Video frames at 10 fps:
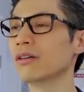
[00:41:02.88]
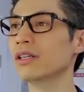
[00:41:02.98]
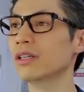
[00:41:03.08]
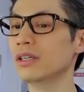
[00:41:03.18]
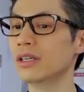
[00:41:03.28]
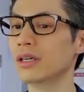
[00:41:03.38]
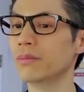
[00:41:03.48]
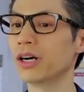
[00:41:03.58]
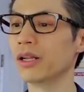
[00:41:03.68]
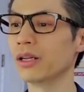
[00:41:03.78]
out.
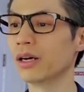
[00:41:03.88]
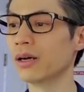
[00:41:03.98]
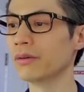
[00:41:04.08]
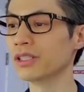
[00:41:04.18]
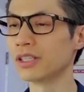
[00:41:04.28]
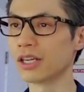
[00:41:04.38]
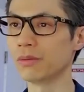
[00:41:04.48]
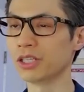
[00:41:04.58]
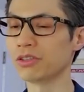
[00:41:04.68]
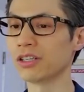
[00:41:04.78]
But once
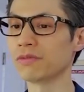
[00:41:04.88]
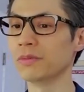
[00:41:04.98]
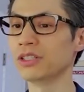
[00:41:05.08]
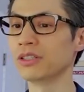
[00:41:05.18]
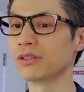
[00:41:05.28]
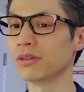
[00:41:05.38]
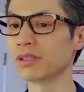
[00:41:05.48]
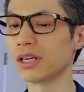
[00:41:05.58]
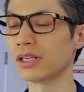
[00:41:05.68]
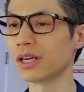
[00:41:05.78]
again, in my transformation
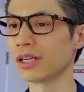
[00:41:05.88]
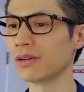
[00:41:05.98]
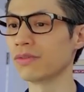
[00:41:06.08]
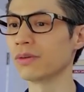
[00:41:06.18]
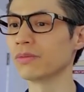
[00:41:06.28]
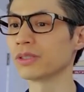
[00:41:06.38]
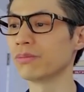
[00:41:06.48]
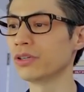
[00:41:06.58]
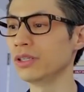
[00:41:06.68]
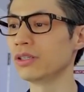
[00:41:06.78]
course, I give
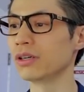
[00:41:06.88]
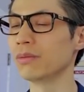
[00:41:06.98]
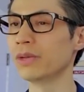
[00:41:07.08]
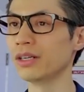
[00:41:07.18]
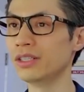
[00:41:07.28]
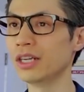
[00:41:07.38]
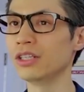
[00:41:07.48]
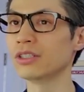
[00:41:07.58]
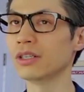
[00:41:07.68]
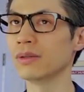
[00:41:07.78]
some pretty good
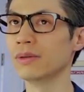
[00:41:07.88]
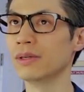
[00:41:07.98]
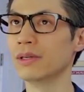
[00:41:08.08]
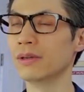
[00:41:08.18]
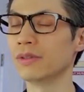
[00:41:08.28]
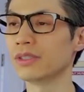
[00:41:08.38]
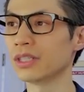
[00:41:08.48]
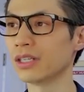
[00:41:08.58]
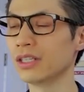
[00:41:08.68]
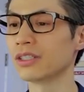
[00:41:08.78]
meditation
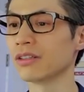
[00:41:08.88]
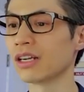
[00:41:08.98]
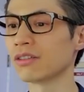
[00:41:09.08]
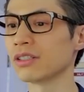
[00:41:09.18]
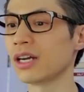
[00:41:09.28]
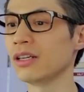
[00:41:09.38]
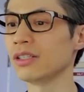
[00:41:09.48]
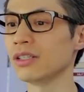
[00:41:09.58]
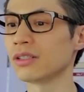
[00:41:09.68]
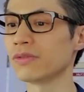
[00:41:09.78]
techniques and
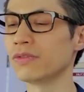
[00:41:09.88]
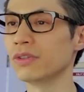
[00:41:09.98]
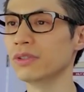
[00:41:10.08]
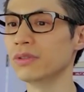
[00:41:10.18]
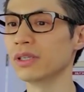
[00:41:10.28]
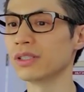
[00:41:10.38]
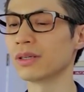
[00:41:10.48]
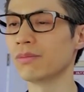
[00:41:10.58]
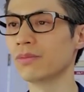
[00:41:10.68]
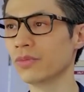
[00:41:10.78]
exercises for you, and
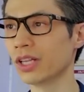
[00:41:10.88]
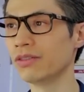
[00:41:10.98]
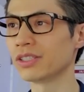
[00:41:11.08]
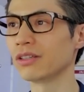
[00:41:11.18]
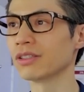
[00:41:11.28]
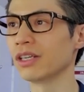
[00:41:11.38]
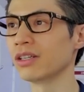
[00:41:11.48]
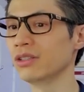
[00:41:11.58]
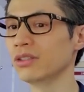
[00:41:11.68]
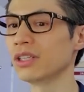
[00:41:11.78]
some life skills that
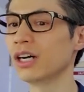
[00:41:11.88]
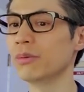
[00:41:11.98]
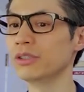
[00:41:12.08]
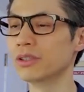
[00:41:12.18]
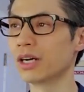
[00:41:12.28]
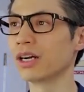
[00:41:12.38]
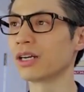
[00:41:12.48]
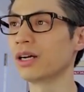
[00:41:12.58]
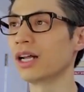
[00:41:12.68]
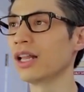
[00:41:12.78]
you can use to help you
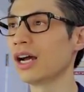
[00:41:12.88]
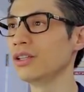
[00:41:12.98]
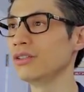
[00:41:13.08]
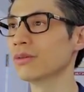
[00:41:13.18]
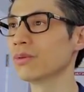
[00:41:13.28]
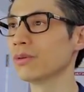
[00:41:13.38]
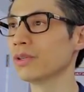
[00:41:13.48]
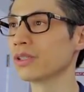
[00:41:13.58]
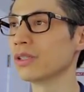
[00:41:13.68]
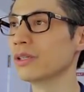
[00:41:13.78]
align to your
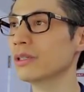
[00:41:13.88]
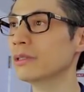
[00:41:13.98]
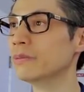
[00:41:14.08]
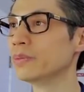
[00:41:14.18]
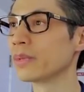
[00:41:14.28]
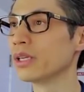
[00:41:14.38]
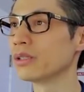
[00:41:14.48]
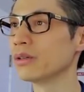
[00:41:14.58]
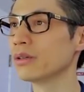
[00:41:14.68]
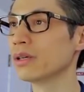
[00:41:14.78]
purpose.
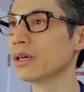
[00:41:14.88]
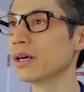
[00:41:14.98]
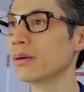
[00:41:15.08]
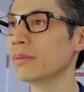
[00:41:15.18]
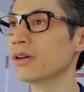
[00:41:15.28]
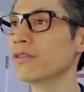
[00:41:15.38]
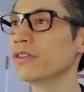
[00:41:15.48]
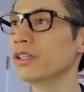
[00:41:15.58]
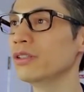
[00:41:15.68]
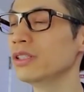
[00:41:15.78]
So
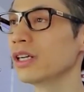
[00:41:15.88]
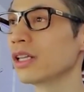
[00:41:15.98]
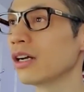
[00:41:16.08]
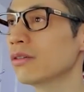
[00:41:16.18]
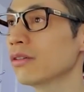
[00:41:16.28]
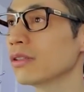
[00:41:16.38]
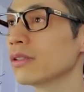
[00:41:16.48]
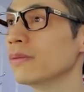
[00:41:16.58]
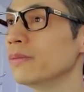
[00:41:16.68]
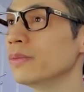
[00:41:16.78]
hopefully you take that course.